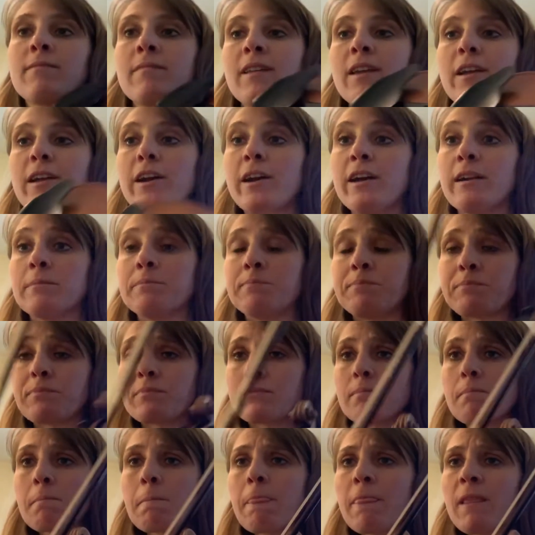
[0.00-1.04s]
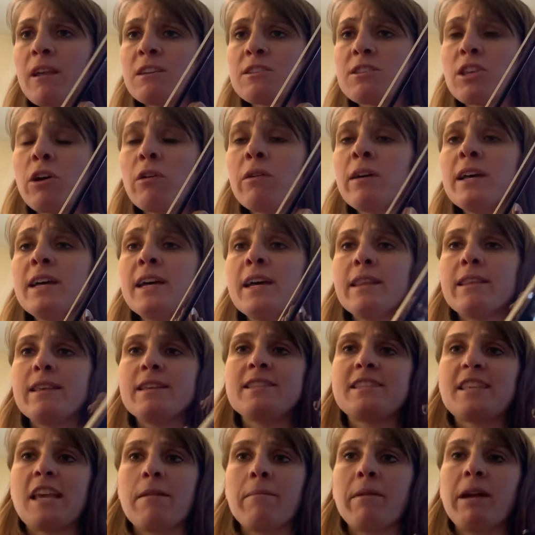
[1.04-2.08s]
Good. So the
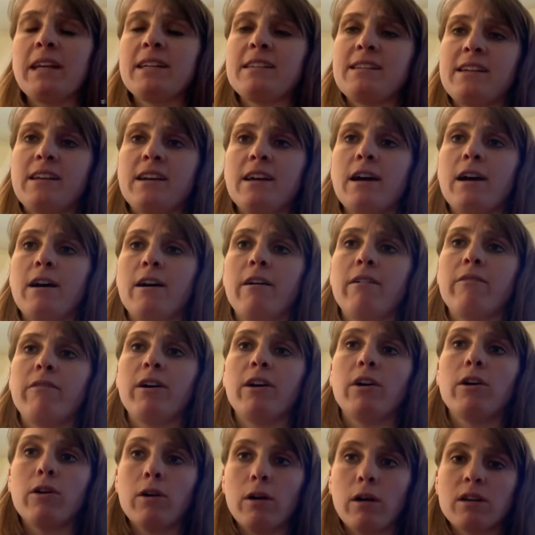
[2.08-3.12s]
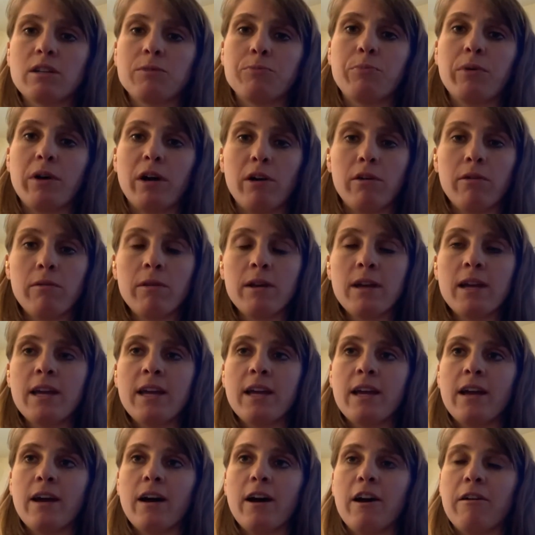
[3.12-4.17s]
same idea of a hooked bow
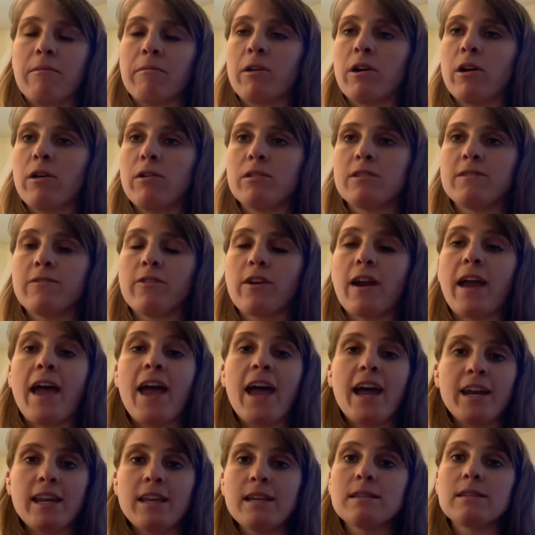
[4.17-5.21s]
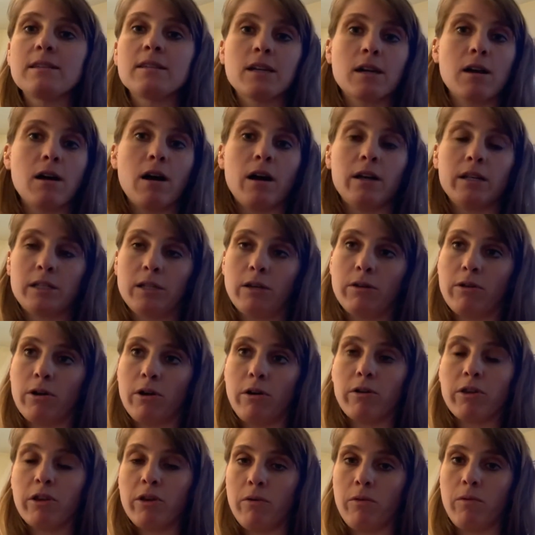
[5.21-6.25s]
goes for any staccato
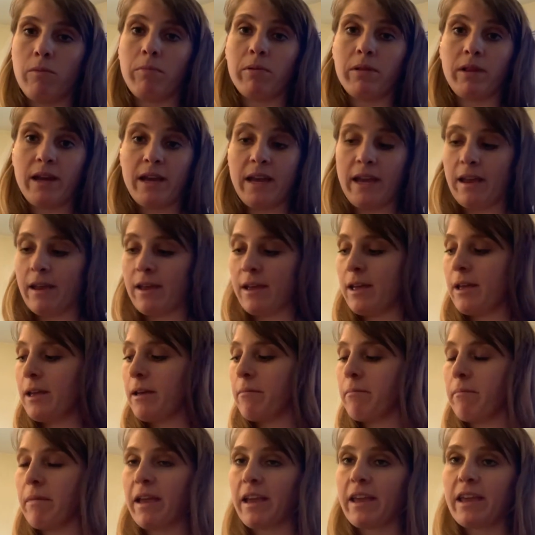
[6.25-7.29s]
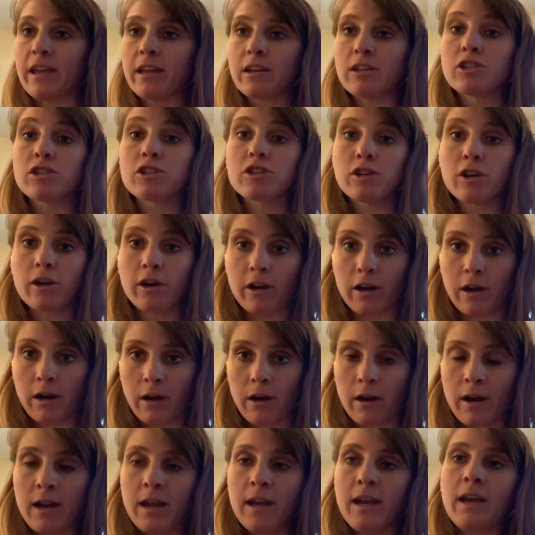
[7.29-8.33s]
note you play, making
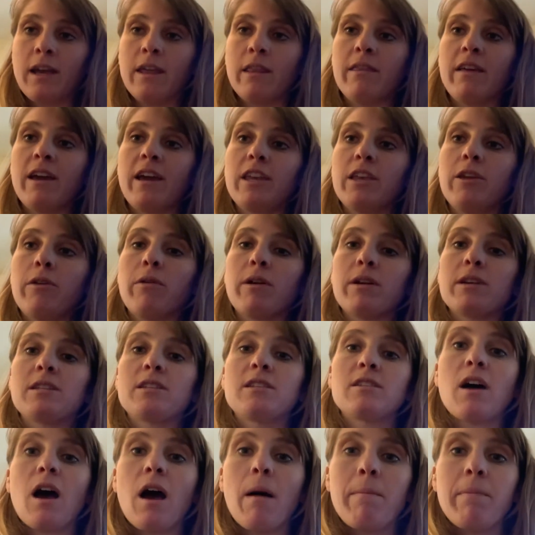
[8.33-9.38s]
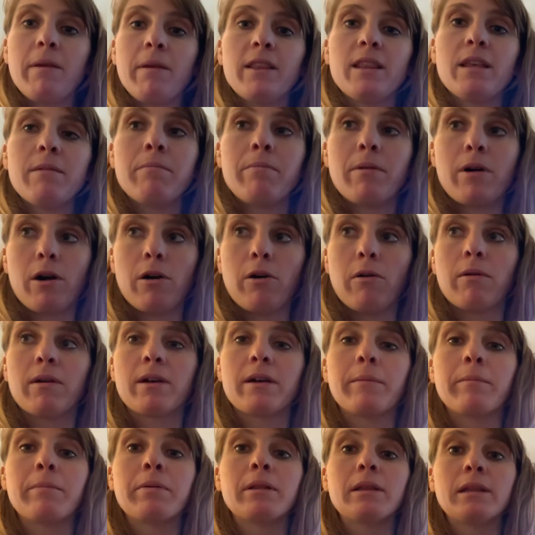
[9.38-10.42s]
sure that you are stopping the bow
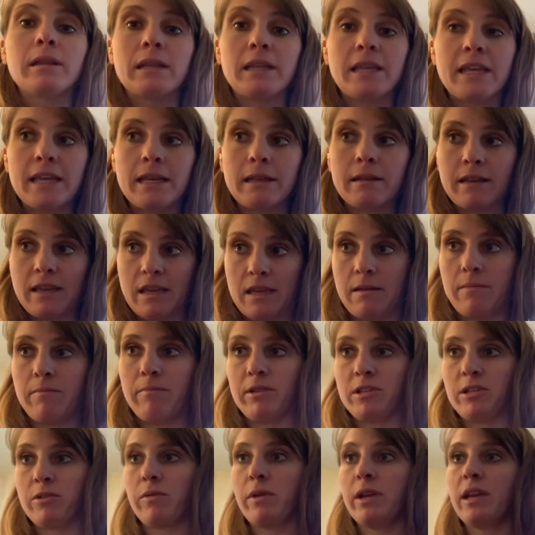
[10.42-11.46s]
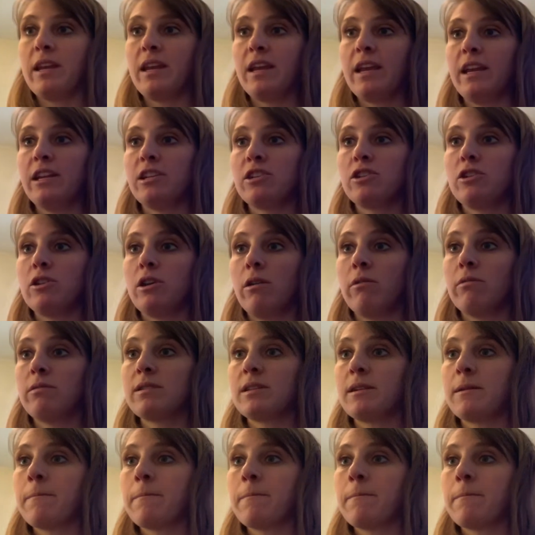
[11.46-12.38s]
completely between each note.